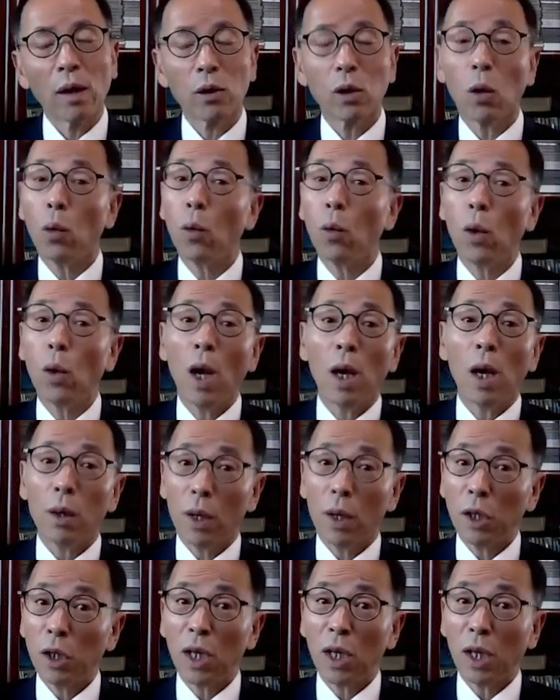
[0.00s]
going on. So
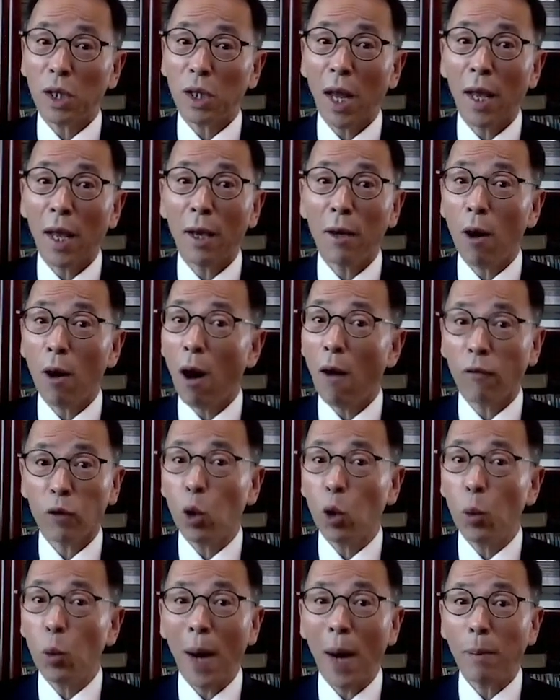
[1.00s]
this is a tale
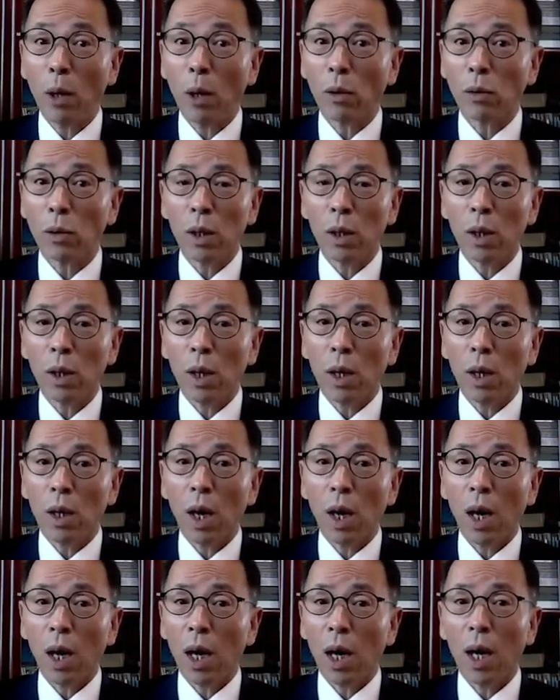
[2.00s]
of two bubbles,
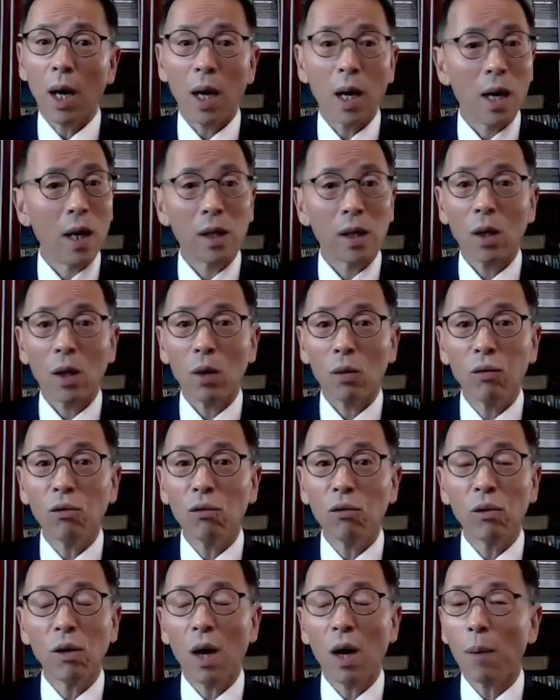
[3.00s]

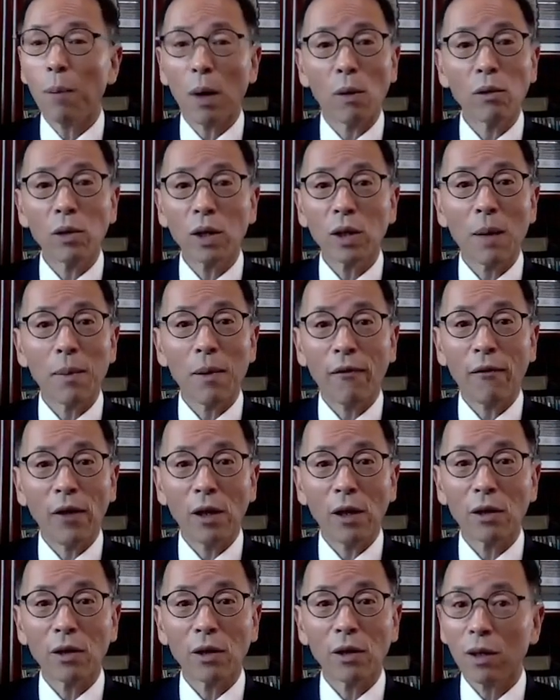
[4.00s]
and who blows
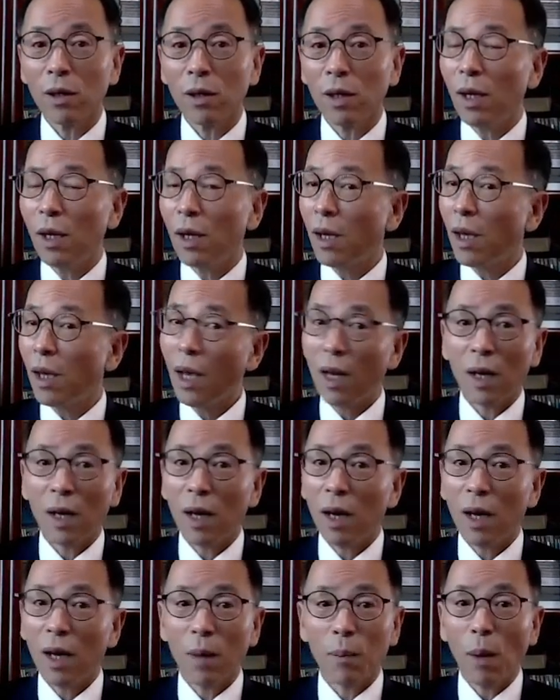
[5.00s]
up first.
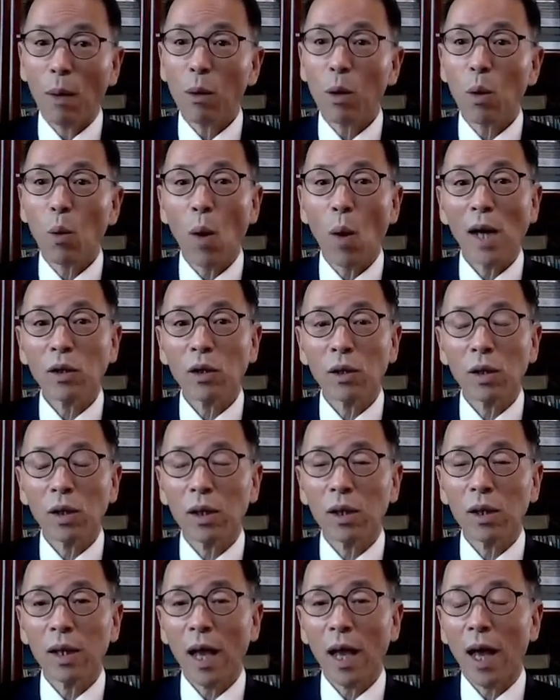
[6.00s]
And both
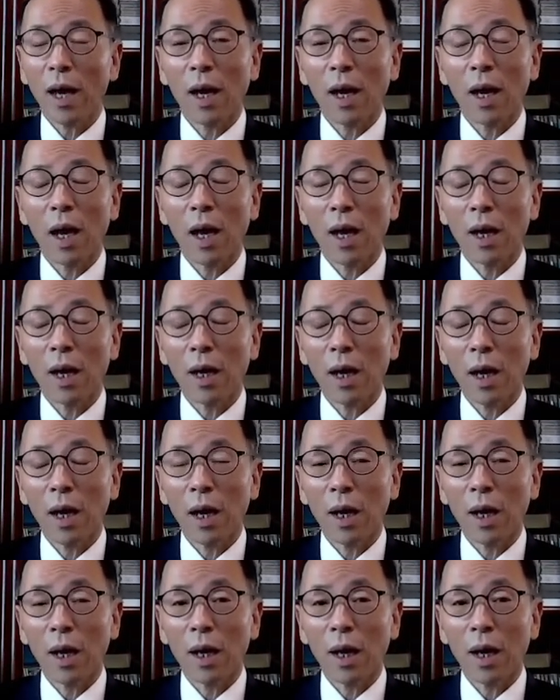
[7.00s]
Washington
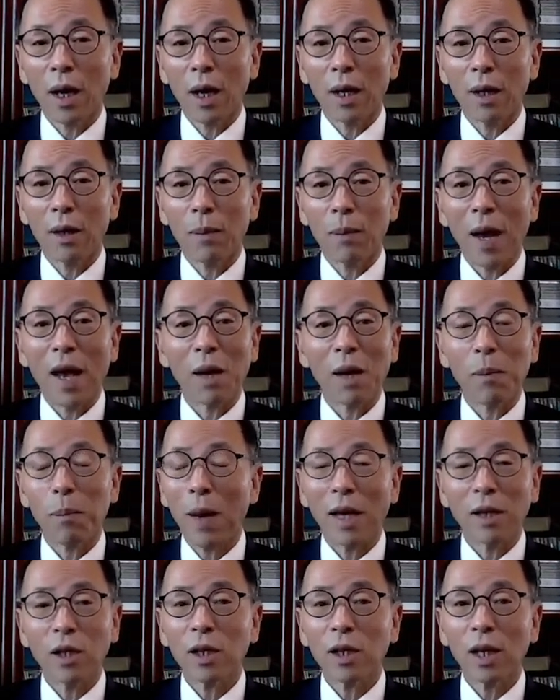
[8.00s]
and
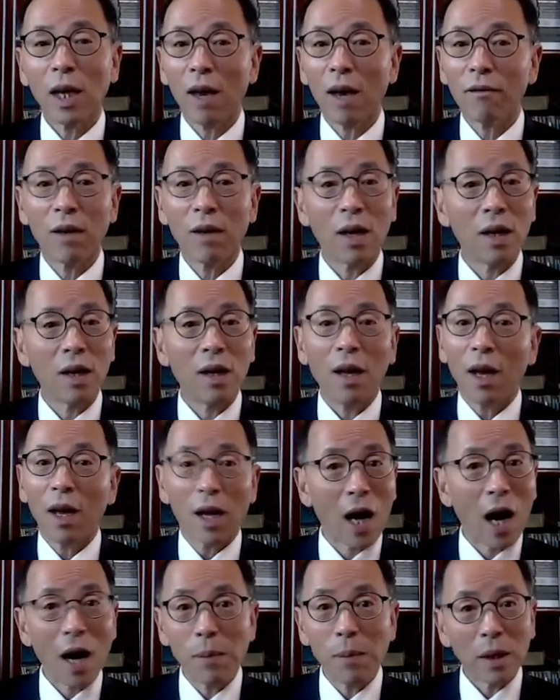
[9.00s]
Beijing have a
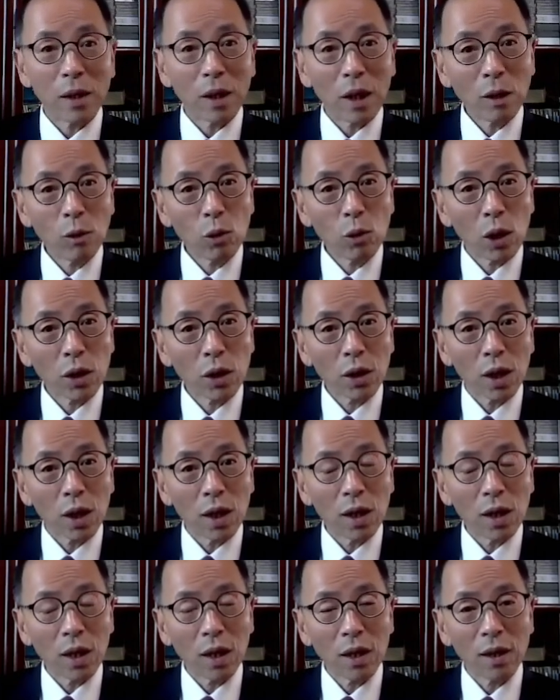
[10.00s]
common interest
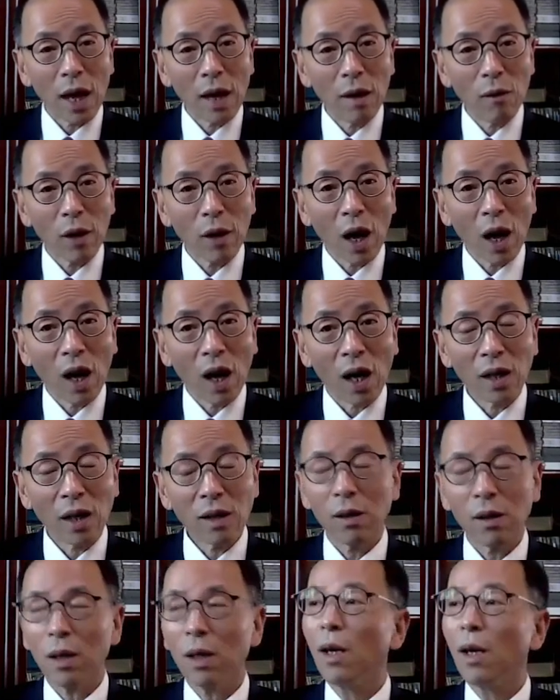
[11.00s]
in that
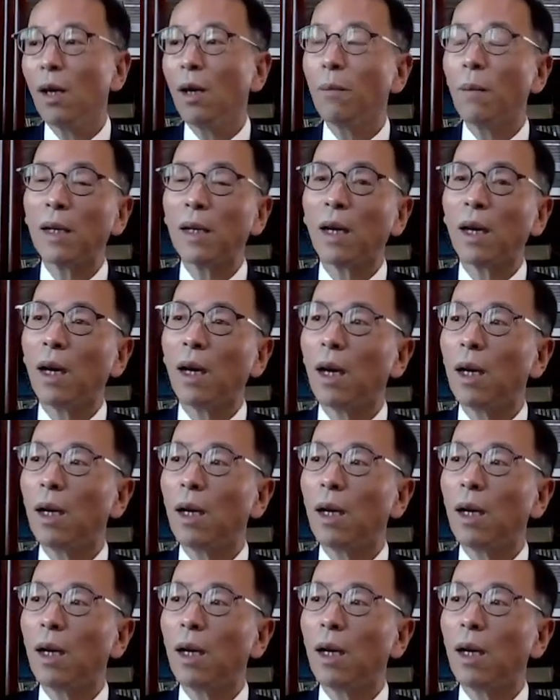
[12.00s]
regard. But